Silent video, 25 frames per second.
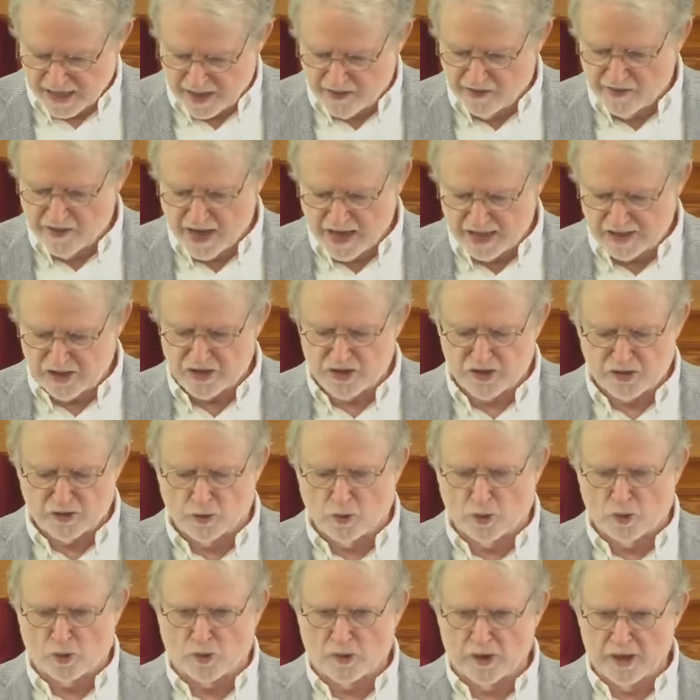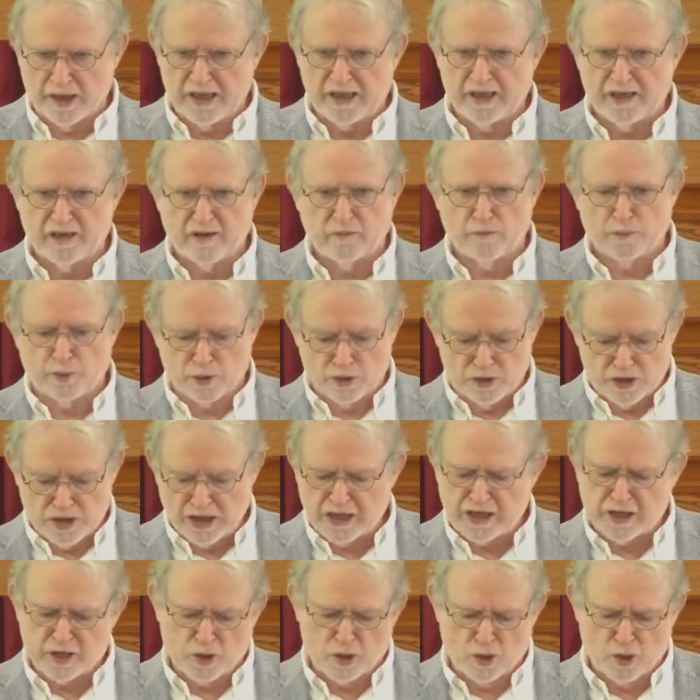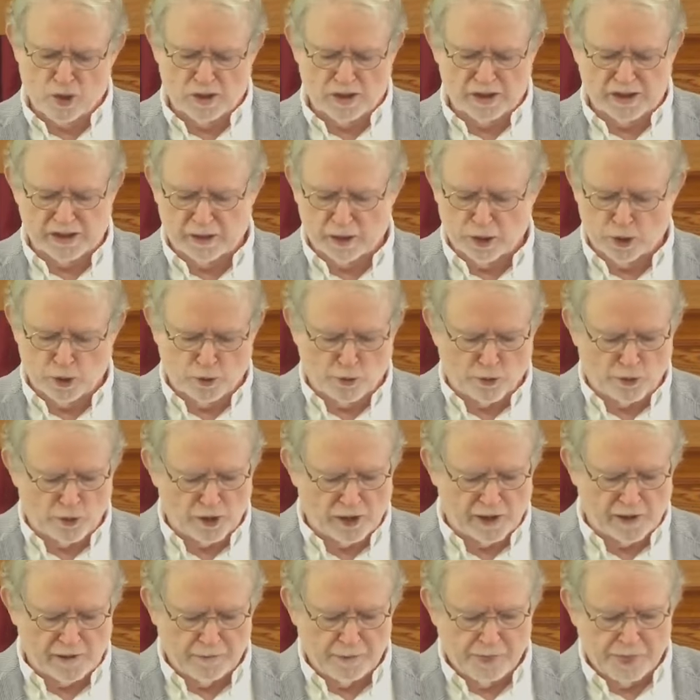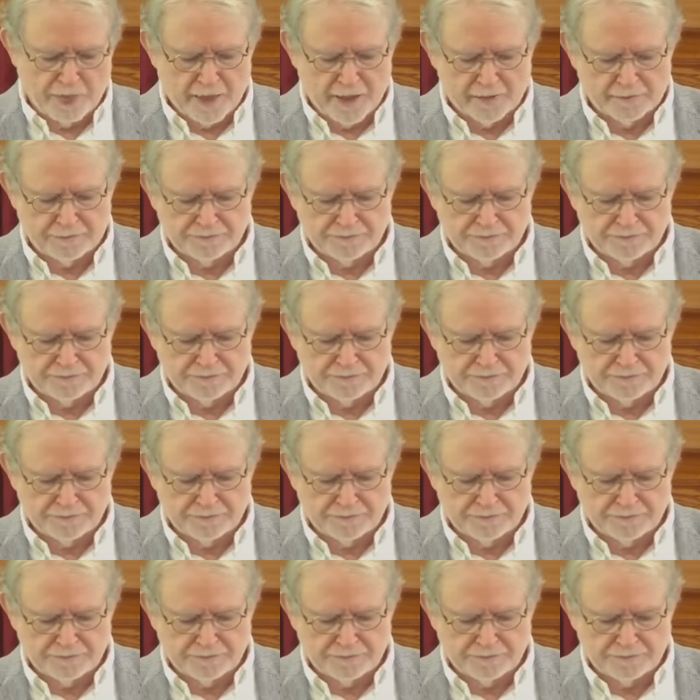in that story, particularly Luther,